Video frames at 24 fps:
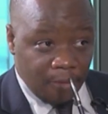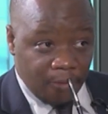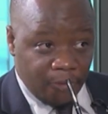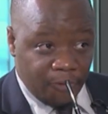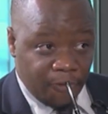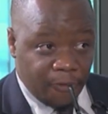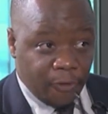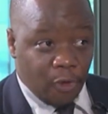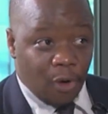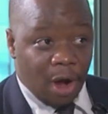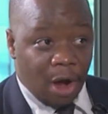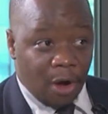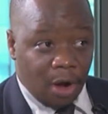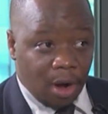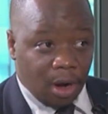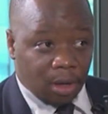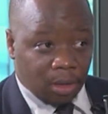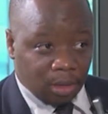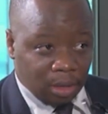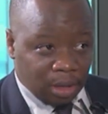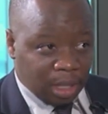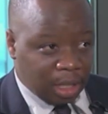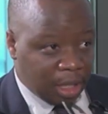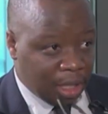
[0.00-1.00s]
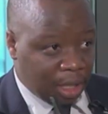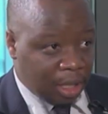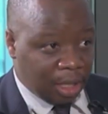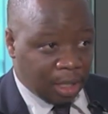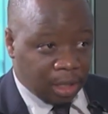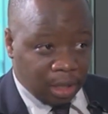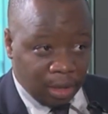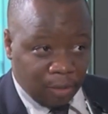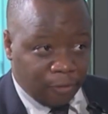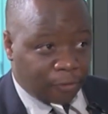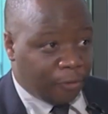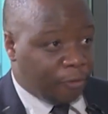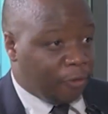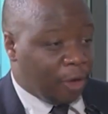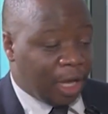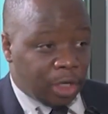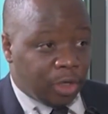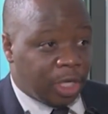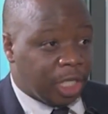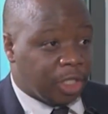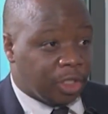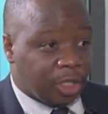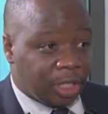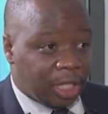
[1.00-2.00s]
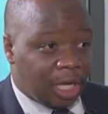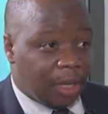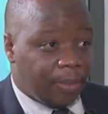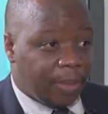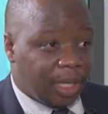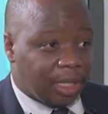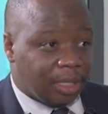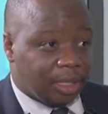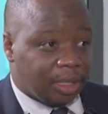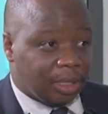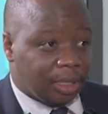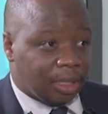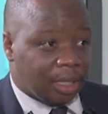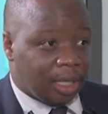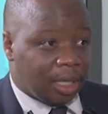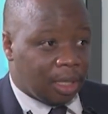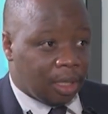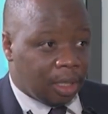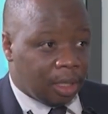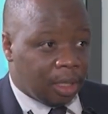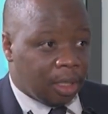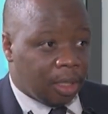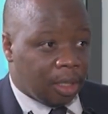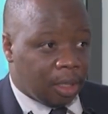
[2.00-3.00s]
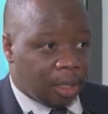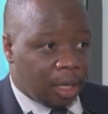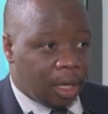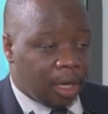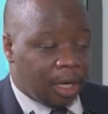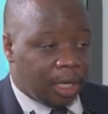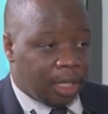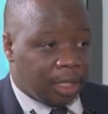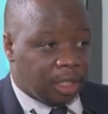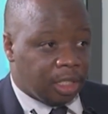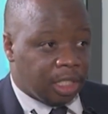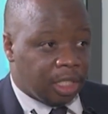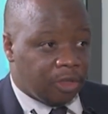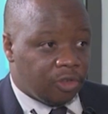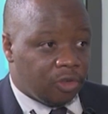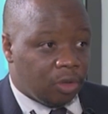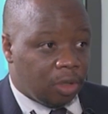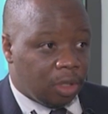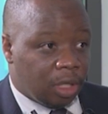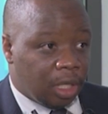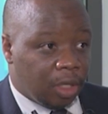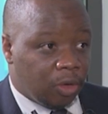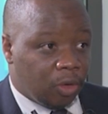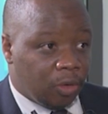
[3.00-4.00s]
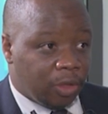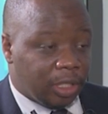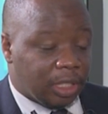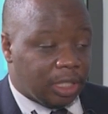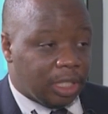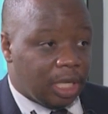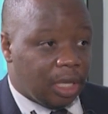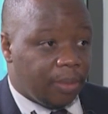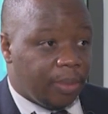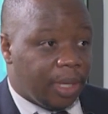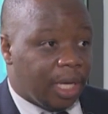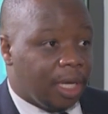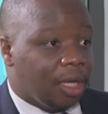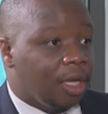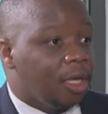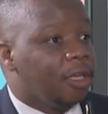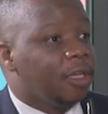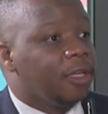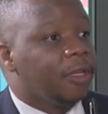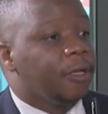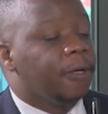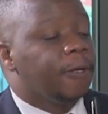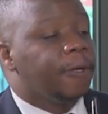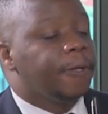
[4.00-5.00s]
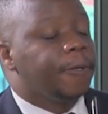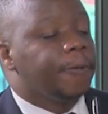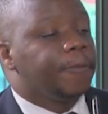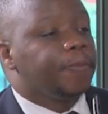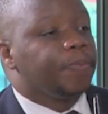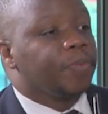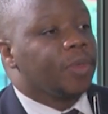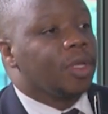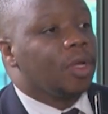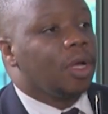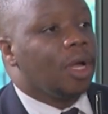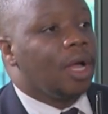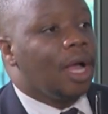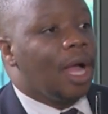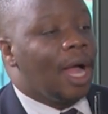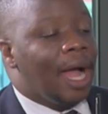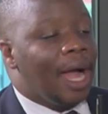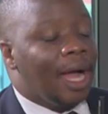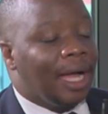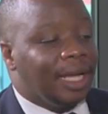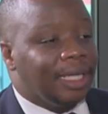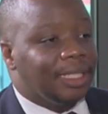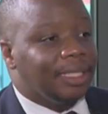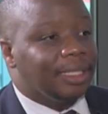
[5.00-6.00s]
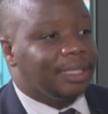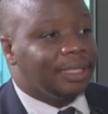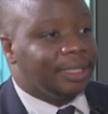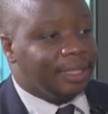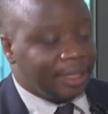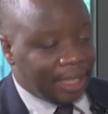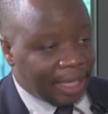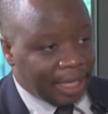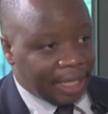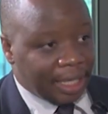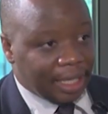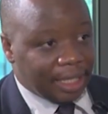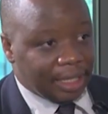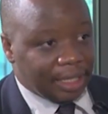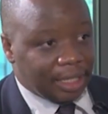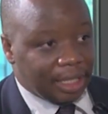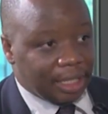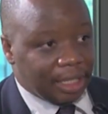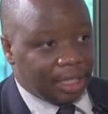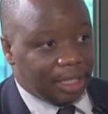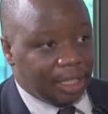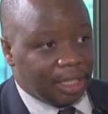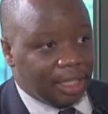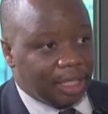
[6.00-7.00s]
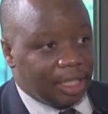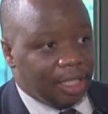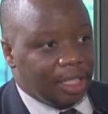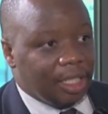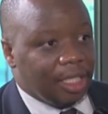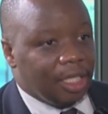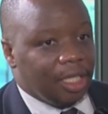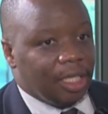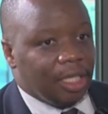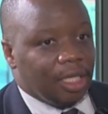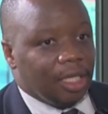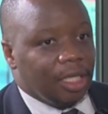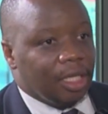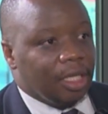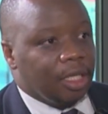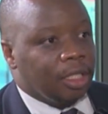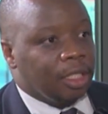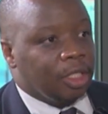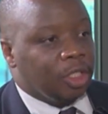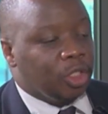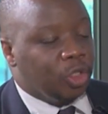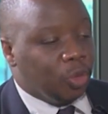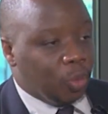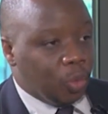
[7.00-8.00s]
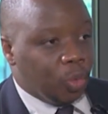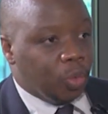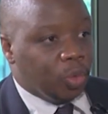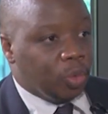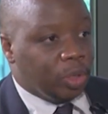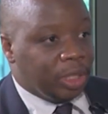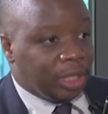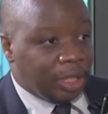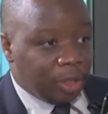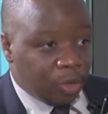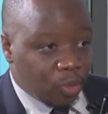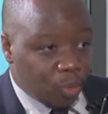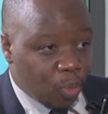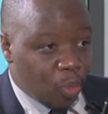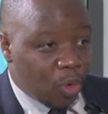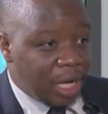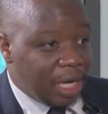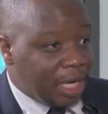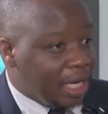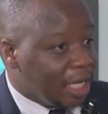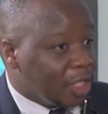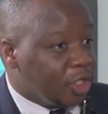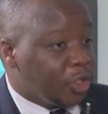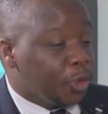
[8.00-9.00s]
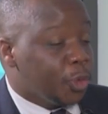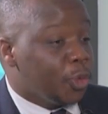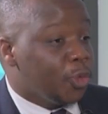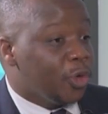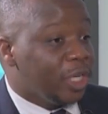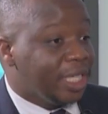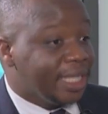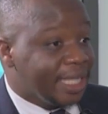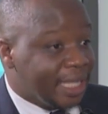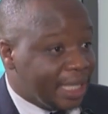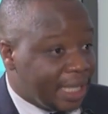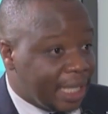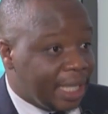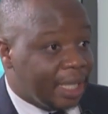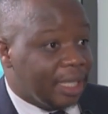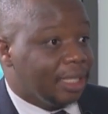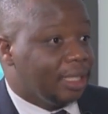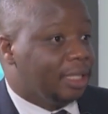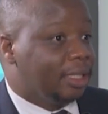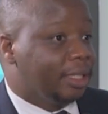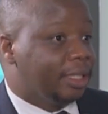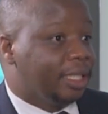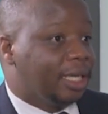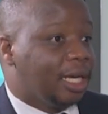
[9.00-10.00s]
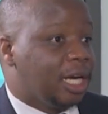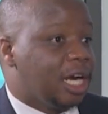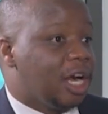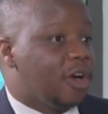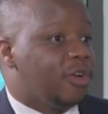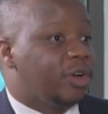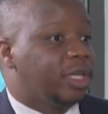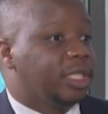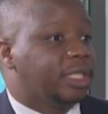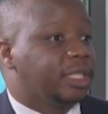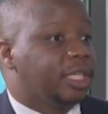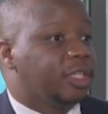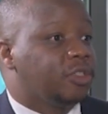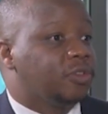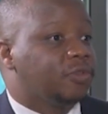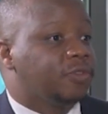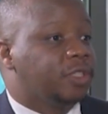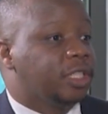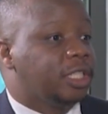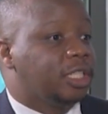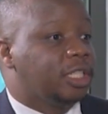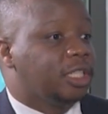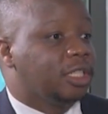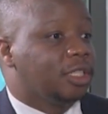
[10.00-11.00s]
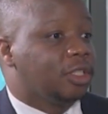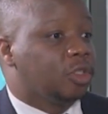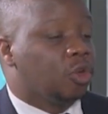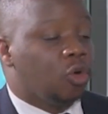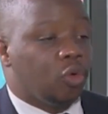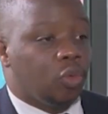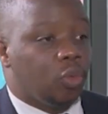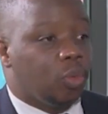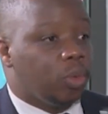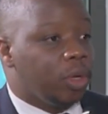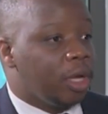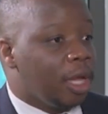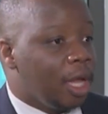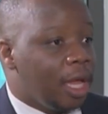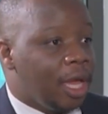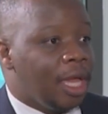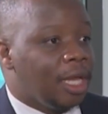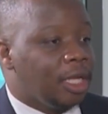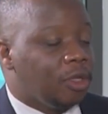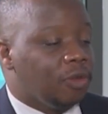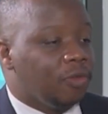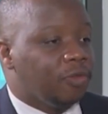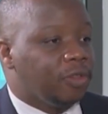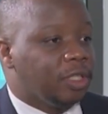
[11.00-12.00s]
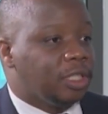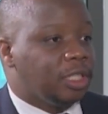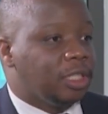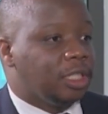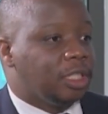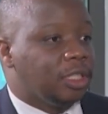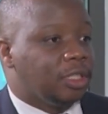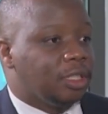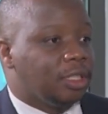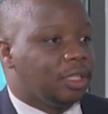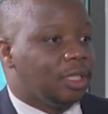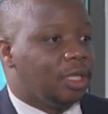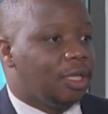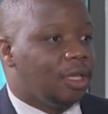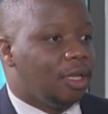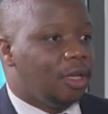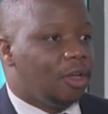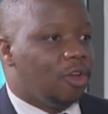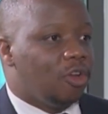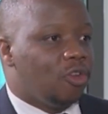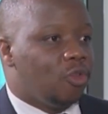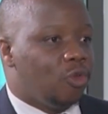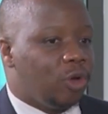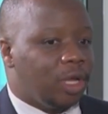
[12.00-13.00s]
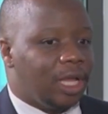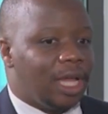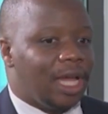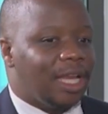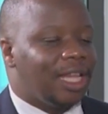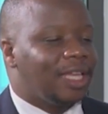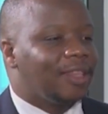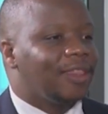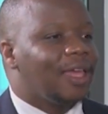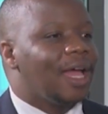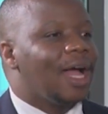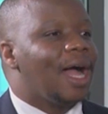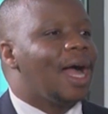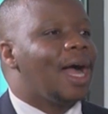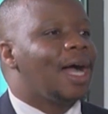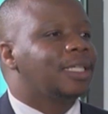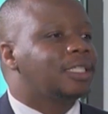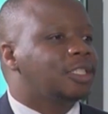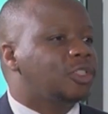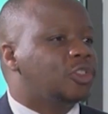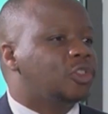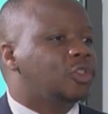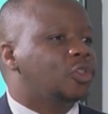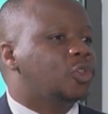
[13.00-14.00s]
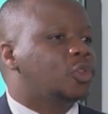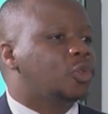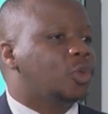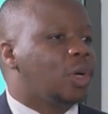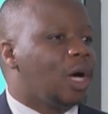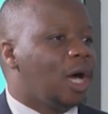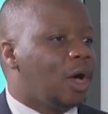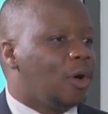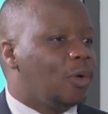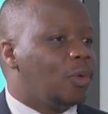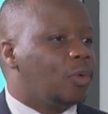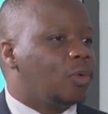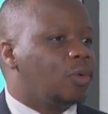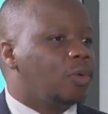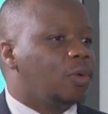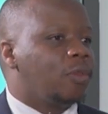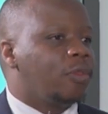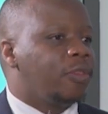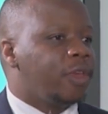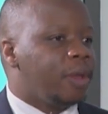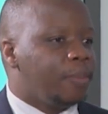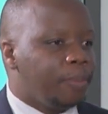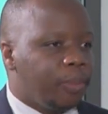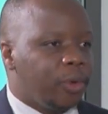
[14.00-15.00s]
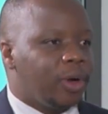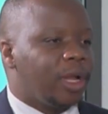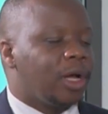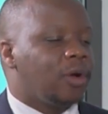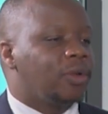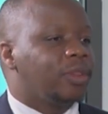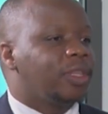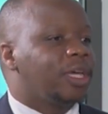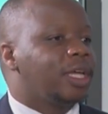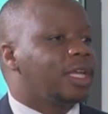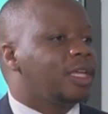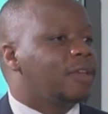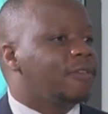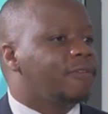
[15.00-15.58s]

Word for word: for our education syllabus uh, in general, all the syllabi? And secondly, do, do we need to reskill the current set of teachers, or any of the teachers, regarding their attitude to how they put out that